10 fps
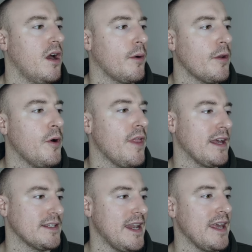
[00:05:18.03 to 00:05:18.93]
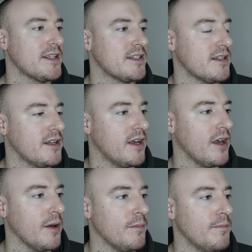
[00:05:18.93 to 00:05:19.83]
I'm going to put that as an S.
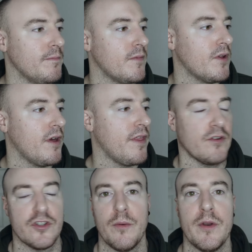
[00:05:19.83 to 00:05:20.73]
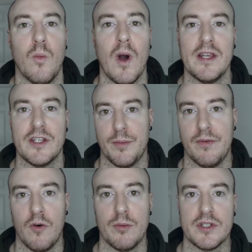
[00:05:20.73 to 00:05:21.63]
There are so many ways to
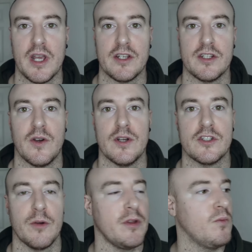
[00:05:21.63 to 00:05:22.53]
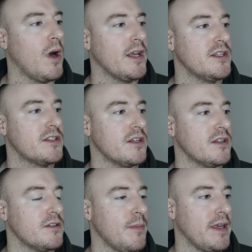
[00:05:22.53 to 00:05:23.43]
perform this exercise, so many ways
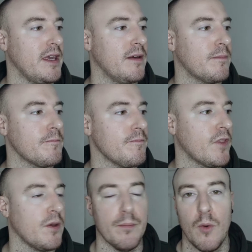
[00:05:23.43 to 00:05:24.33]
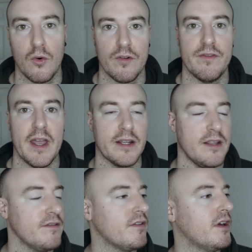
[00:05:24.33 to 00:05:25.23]
to make it more
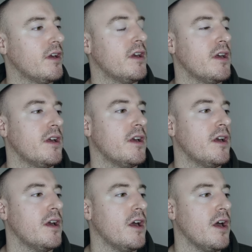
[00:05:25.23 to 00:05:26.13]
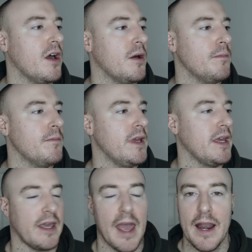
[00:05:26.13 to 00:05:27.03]
effective.
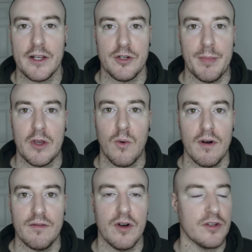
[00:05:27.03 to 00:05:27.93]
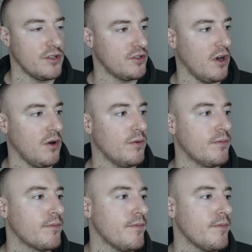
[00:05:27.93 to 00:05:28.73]
It can actually be quite versatile.